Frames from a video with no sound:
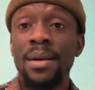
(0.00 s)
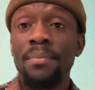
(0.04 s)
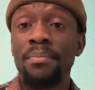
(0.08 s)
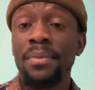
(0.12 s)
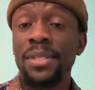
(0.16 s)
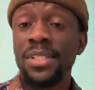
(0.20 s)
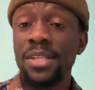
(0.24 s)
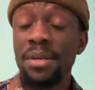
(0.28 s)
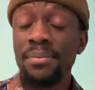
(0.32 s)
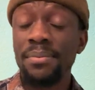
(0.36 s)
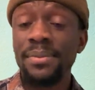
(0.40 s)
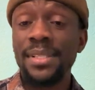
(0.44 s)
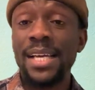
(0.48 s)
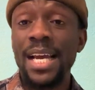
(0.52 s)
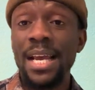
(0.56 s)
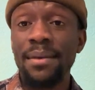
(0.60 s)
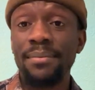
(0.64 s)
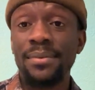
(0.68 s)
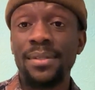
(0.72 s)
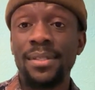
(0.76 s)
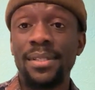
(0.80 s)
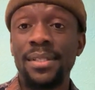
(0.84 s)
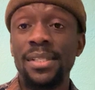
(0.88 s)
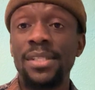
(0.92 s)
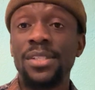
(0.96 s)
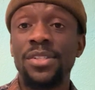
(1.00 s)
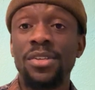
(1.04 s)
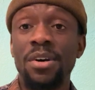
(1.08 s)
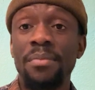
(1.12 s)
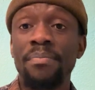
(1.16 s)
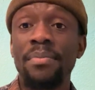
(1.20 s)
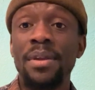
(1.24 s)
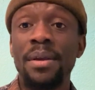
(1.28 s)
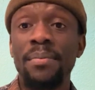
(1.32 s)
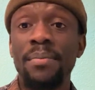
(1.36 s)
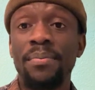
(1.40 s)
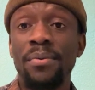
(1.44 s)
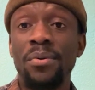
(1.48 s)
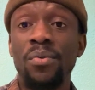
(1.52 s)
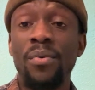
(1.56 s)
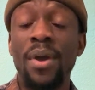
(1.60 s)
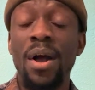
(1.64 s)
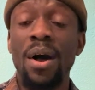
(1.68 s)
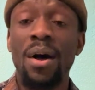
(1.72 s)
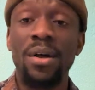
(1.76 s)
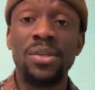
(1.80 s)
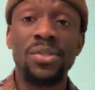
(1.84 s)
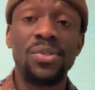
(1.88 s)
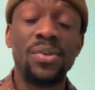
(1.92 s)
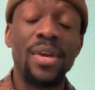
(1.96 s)
But sometimes, these young people
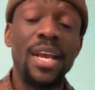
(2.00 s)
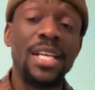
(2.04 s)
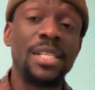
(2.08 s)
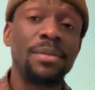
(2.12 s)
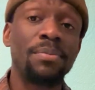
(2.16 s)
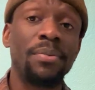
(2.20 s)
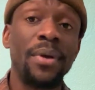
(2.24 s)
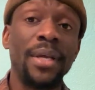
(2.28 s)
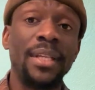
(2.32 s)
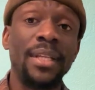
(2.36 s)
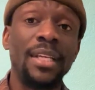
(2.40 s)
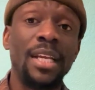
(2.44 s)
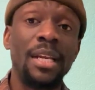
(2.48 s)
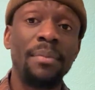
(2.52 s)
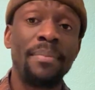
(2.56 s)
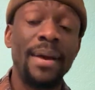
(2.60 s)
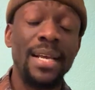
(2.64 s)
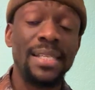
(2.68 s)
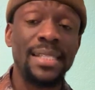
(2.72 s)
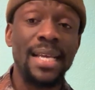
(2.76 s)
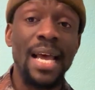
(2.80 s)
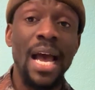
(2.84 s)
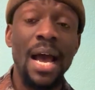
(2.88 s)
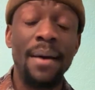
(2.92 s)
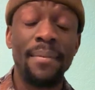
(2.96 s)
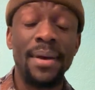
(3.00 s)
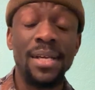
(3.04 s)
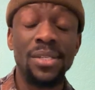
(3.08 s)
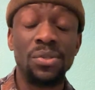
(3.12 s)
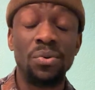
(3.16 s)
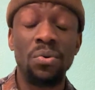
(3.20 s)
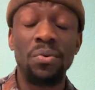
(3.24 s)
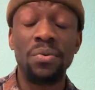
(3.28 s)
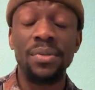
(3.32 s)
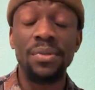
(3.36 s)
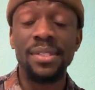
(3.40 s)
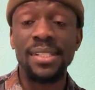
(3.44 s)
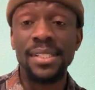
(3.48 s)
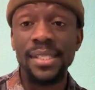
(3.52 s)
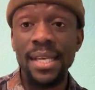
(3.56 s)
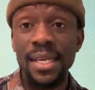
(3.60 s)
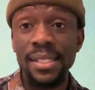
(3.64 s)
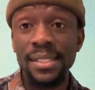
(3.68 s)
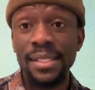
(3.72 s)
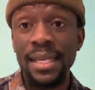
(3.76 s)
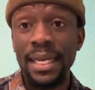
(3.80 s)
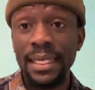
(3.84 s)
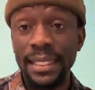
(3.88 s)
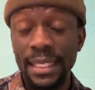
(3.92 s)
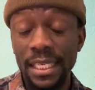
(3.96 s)
were also exploited by scammers who could
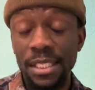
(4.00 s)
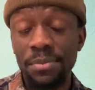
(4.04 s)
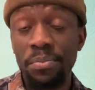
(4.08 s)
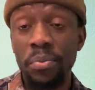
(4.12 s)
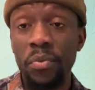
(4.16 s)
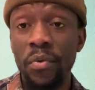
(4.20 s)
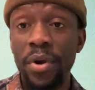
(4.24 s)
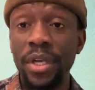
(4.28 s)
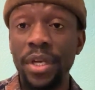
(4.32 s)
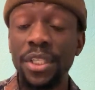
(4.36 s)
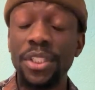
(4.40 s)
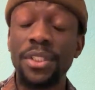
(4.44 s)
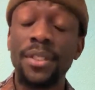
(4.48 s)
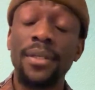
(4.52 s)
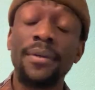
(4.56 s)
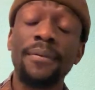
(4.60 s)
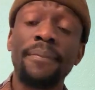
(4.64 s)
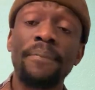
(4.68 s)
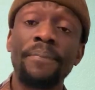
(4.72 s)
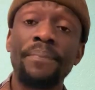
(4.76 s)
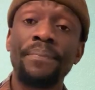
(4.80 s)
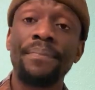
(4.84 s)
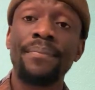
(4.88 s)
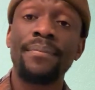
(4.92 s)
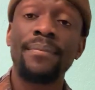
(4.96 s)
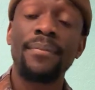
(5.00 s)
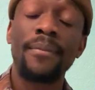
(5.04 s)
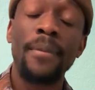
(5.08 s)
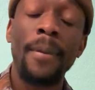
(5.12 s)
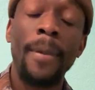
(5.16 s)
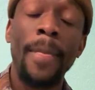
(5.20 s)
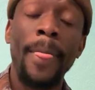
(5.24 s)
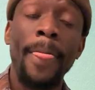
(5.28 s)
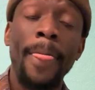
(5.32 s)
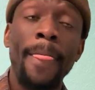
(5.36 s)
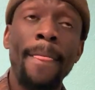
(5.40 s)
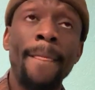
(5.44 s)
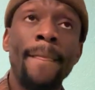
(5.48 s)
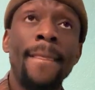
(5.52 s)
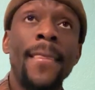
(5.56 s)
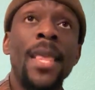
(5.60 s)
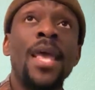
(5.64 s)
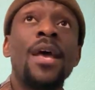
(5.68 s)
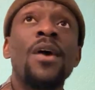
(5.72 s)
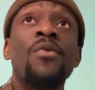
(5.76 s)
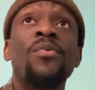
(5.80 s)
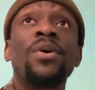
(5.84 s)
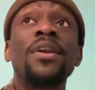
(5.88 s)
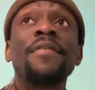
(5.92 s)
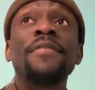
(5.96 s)
sense their desperation.
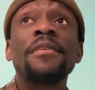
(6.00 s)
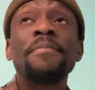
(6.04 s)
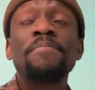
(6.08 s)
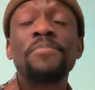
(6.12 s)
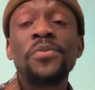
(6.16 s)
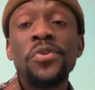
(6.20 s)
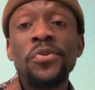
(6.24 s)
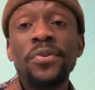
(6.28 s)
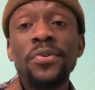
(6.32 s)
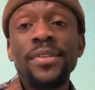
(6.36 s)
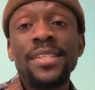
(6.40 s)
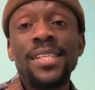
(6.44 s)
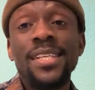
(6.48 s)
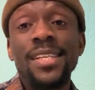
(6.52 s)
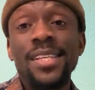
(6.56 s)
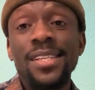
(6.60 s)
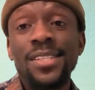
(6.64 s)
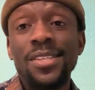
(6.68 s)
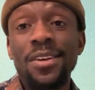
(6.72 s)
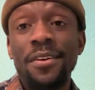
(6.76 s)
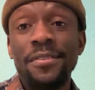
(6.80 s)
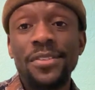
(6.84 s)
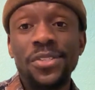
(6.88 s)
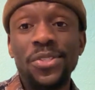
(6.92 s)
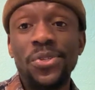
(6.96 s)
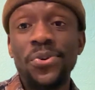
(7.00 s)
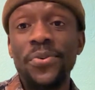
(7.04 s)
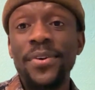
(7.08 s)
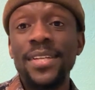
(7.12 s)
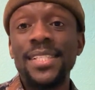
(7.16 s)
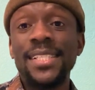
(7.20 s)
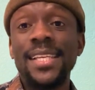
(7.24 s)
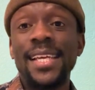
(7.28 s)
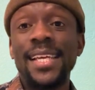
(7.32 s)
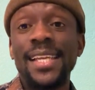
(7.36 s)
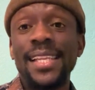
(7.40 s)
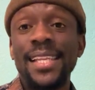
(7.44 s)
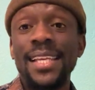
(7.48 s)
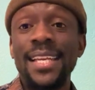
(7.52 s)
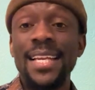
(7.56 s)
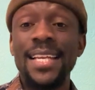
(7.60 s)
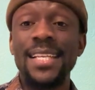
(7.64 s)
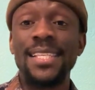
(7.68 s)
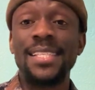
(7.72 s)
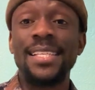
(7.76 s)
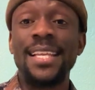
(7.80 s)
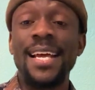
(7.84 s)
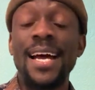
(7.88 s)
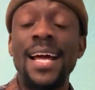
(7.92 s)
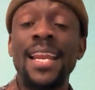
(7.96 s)
One of the beauties of storytelling
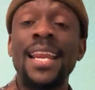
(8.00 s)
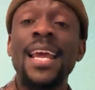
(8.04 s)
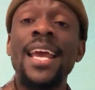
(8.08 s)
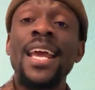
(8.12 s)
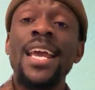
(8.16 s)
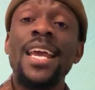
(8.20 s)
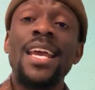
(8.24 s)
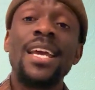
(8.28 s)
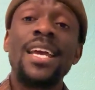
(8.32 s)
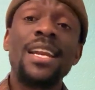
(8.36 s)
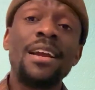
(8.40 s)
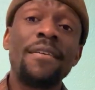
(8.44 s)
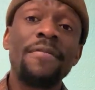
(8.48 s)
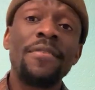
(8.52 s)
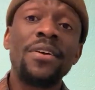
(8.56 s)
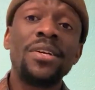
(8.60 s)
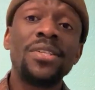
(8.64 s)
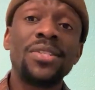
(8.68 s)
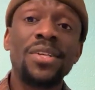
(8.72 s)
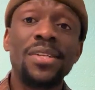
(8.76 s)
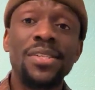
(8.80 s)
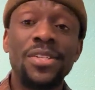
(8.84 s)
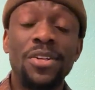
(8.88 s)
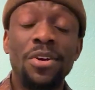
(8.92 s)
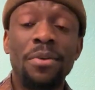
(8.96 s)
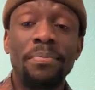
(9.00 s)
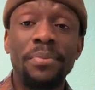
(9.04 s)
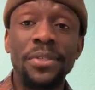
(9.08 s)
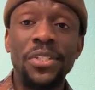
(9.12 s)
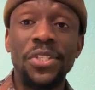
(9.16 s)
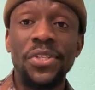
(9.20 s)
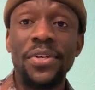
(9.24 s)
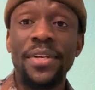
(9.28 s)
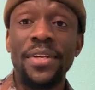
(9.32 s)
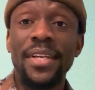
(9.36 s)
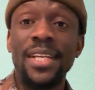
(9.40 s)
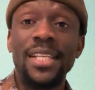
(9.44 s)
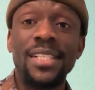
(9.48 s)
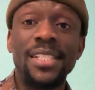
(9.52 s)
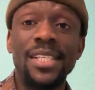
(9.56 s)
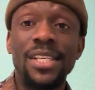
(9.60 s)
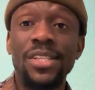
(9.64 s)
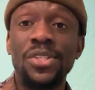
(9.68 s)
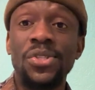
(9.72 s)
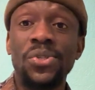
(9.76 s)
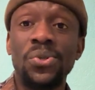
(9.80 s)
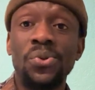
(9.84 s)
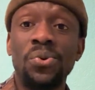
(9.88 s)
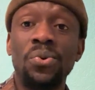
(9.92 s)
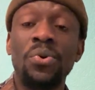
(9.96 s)
is that it avails us the opportunity
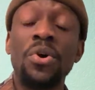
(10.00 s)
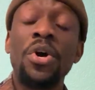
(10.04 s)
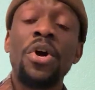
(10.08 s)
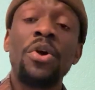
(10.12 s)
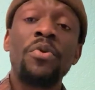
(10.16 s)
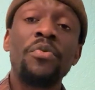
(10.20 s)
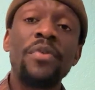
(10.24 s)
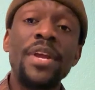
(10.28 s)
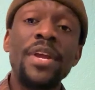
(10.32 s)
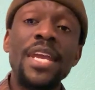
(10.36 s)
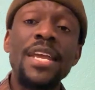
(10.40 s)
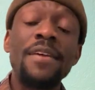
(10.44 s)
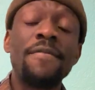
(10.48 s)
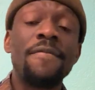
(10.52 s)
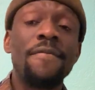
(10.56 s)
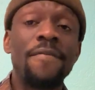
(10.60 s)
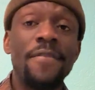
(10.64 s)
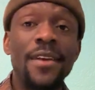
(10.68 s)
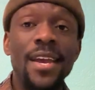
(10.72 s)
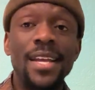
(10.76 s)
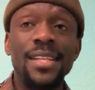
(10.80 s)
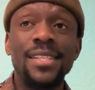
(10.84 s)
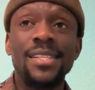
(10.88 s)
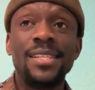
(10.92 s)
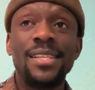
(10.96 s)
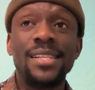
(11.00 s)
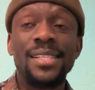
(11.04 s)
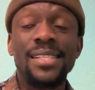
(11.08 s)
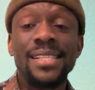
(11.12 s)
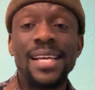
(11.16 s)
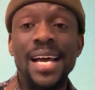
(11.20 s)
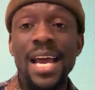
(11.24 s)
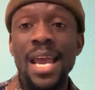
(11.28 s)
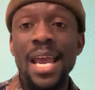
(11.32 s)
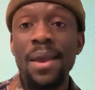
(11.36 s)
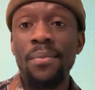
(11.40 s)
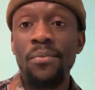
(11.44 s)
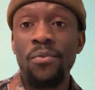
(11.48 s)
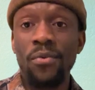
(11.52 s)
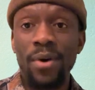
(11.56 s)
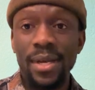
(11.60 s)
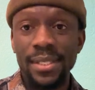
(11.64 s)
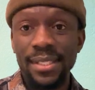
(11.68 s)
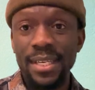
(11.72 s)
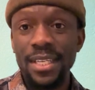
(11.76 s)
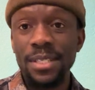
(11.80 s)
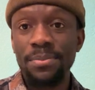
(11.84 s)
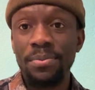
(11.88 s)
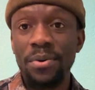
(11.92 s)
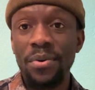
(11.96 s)
to reinvent the time
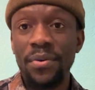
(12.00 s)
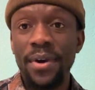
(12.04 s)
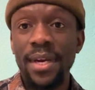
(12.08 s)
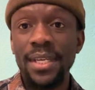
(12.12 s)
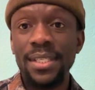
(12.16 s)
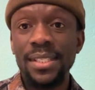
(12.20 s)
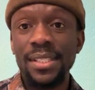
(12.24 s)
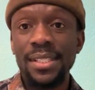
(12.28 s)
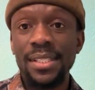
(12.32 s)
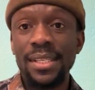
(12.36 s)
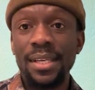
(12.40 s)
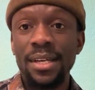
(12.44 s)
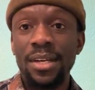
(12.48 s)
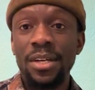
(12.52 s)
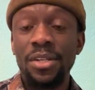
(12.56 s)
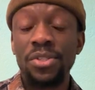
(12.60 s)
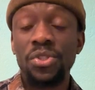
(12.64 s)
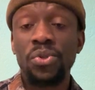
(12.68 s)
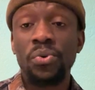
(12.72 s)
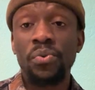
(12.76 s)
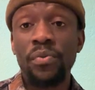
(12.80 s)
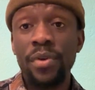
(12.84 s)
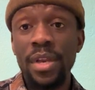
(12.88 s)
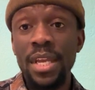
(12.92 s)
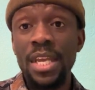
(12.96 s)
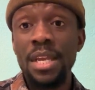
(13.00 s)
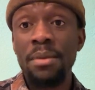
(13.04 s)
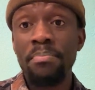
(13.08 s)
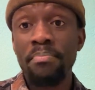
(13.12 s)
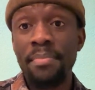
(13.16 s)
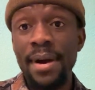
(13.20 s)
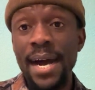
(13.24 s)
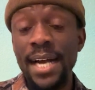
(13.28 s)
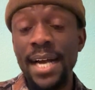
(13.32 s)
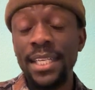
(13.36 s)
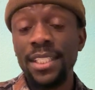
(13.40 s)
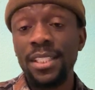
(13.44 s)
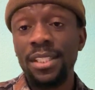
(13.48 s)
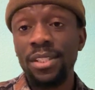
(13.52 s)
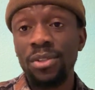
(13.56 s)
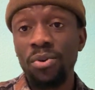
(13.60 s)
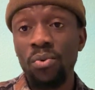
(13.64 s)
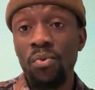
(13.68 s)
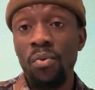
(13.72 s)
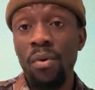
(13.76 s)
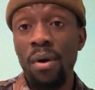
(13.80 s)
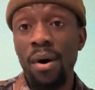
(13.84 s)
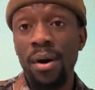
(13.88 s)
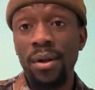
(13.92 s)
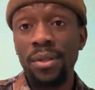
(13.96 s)
once experienced, to reimagine the
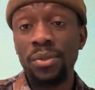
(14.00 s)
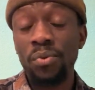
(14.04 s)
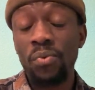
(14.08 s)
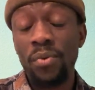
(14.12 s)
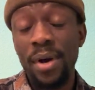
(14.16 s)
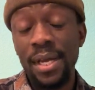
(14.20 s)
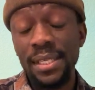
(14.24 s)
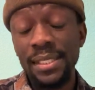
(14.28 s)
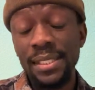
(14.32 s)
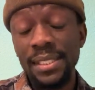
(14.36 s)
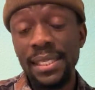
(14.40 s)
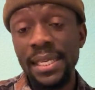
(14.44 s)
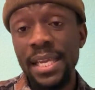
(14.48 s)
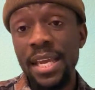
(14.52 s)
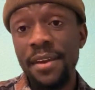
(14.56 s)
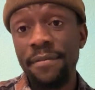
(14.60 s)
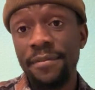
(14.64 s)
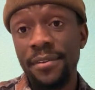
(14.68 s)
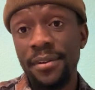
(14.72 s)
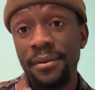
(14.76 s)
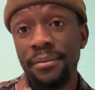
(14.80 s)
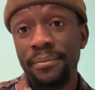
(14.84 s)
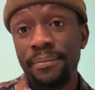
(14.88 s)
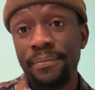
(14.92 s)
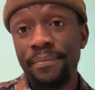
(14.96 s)
world once lived.